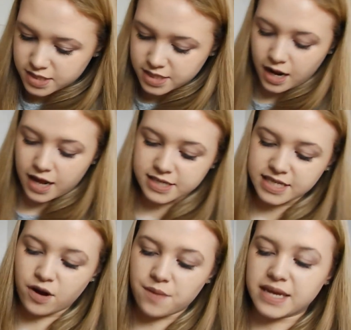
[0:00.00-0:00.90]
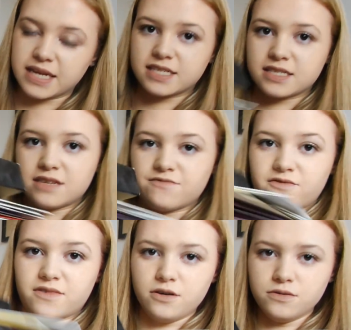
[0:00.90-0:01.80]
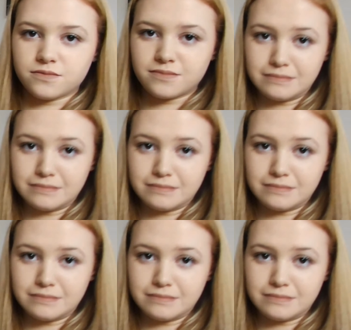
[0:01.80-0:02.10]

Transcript: So like, see what I mean? It doesn't, oh!